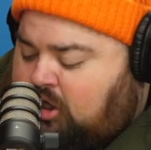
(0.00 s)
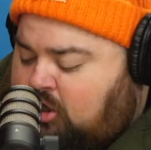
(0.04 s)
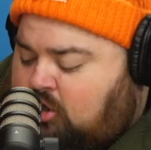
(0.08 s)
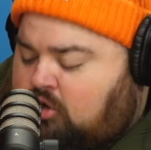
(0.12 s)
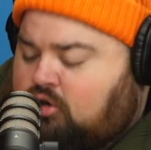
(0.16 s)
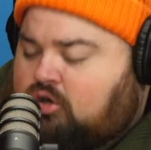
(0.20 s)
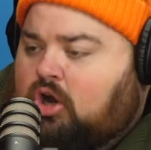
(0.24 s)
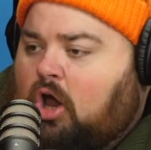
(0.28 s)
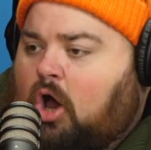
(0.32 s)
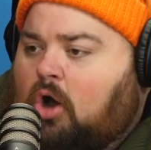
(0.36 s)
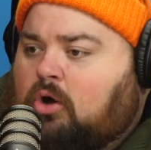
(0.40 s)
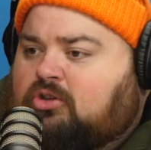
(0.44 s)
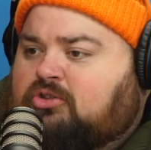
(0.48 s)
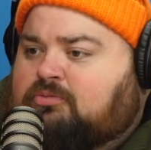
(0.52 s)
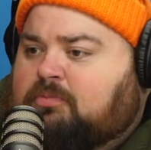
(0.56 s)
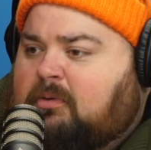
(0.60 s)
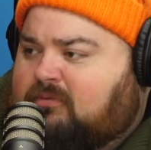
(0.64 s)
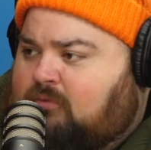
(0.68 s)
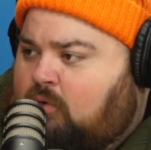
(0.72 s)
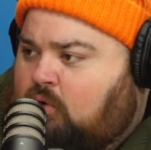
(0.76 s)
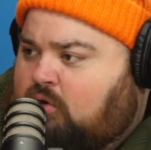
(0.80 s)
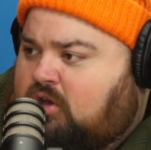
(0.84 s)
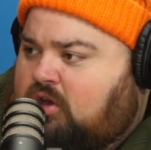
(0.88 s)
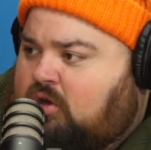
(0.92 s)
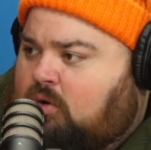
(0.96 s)
your notes
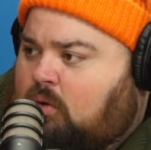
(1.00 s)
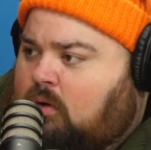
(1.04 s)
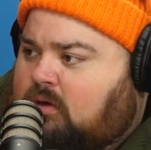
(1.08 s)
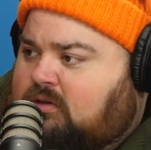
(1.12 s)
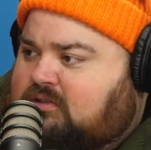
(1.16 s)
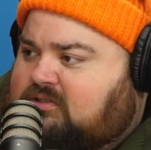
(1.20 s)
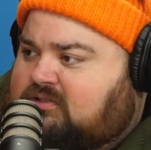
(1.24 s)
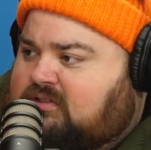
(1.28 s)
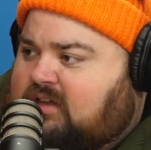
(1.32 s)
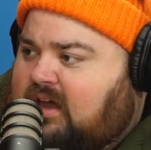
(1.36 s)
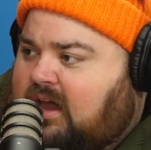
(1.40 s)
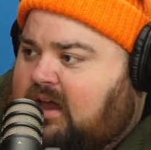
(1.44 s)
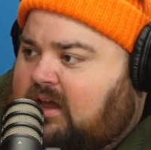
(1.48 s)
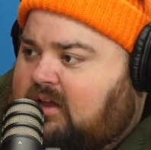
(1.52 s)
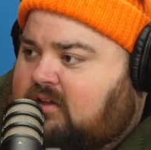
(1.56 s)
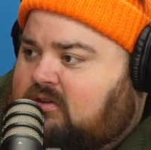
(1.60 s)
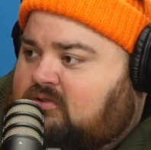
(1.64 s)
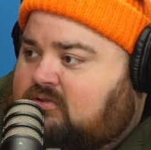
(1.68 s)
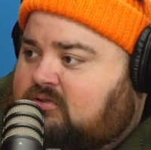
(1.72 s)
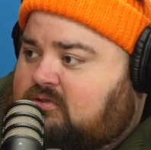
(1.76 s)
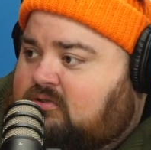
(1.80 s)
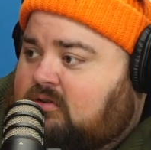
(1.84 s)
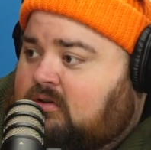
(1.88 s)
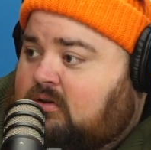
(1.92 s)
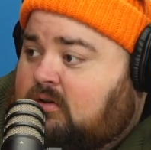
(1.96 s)
before you go on
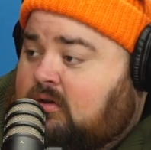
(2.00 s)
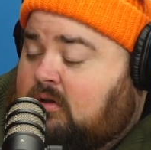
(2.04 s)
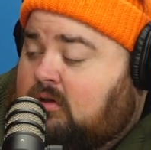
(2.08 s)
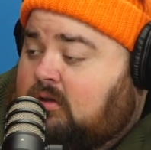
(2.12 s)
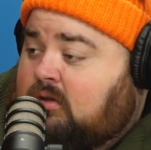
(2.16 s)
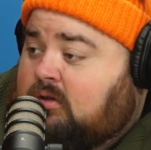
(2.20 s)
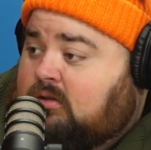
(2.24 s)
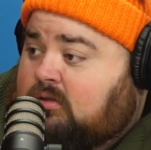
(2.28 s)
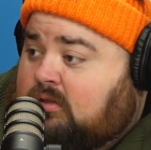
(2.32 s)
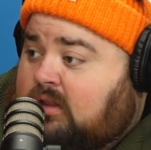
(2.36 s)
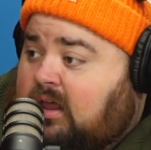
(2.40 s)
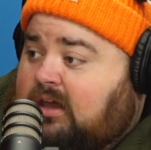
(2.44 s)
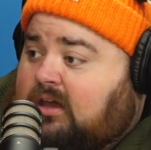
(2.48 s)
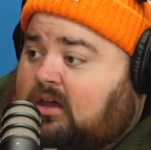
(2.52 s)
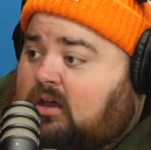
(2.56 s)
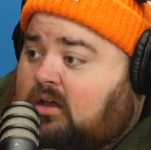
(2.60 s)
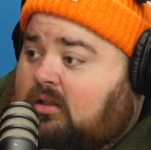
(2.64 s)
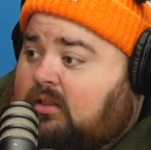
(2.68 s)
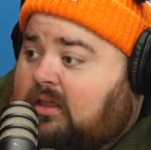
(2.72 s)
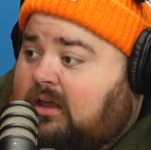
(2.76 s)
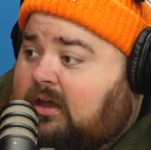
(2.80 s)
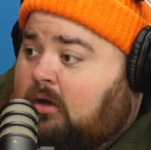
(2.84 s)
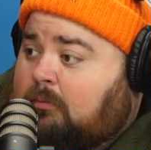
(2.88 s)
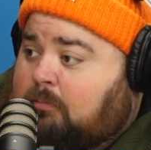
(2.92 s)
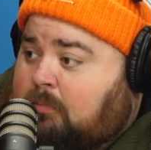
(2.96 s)
stage, like a